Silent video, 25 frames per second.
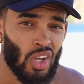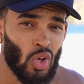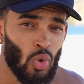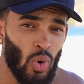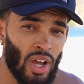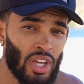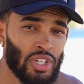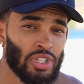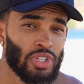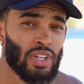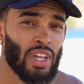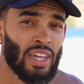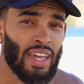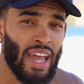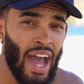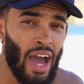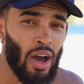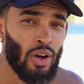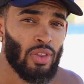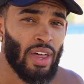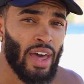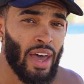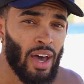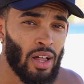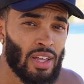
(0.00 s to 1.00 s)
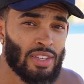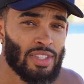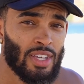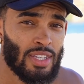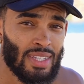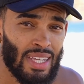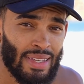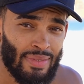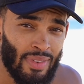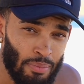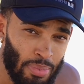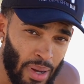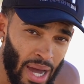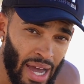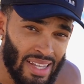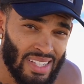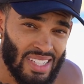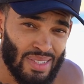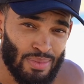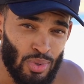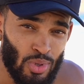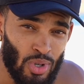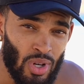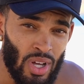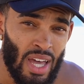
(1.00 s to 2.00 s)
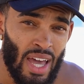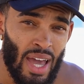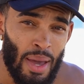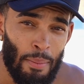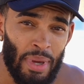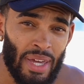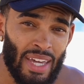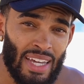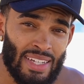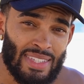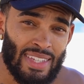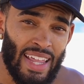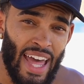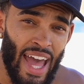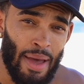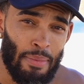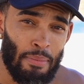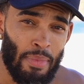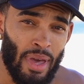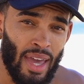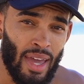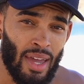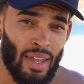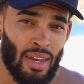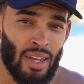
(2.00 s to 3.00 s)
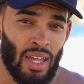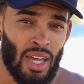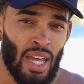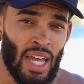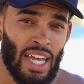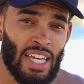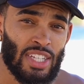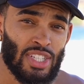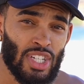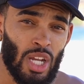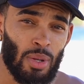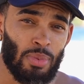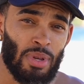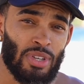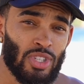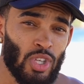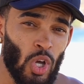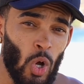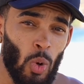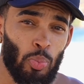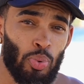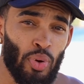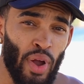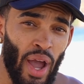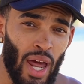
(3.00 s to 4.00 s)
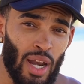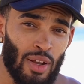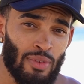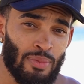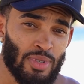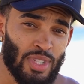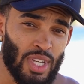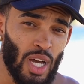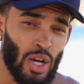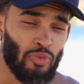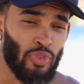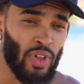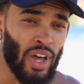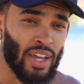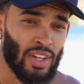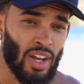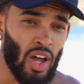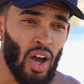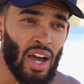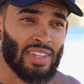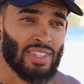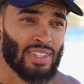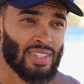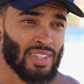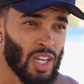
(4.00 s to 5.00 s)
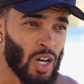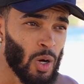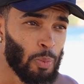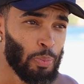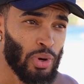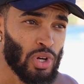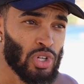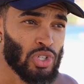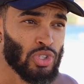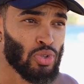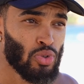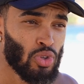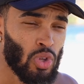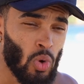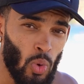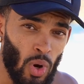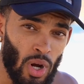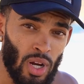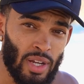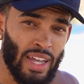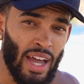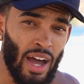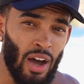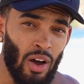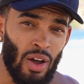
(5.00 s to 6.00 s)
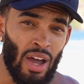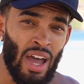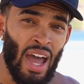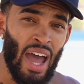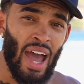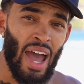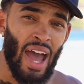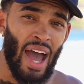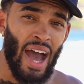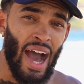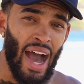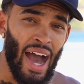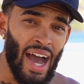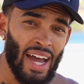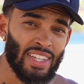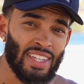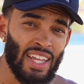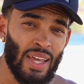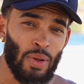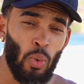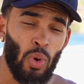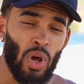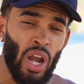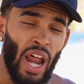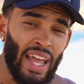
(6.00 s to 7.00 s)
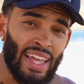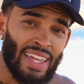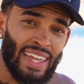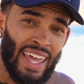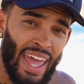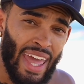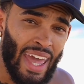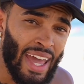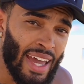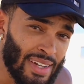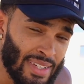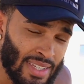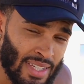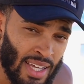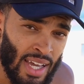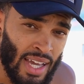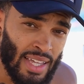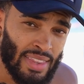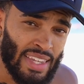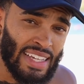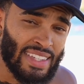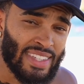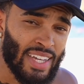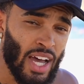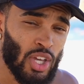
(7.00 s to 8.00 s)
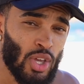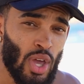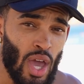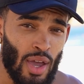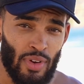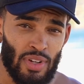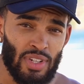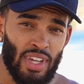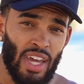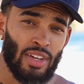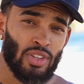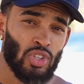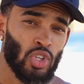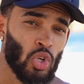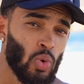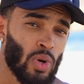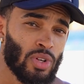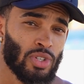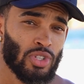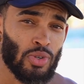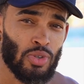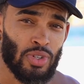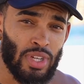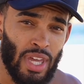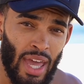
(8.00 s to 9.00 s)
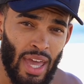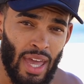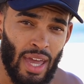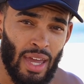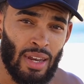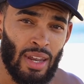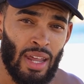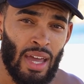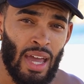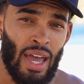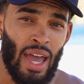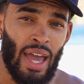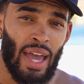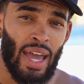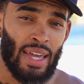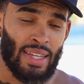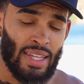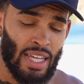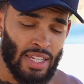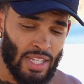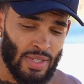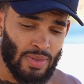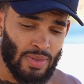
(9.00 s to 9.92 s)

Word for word: questioning how the hell is this even possible? Because that man is gonna be so proud of himself. Like, no, I still pushed through the workout. I did what I can't. They tell you every day, do what you can. And this